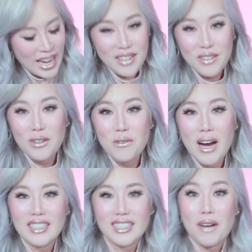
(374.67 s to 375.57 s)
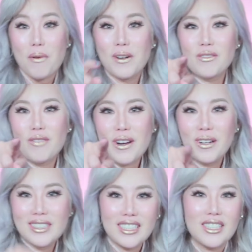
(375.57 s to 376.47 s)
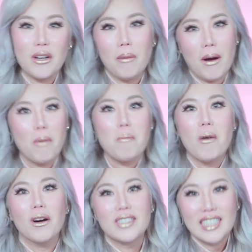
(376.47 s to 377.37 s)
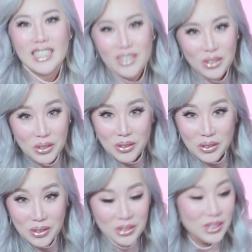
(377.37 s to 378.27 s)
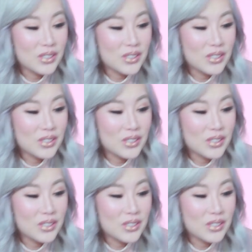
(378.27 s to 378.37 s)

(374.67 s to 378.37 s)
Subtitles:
And you know what? Singaporeans are very concerned about mosquitoes.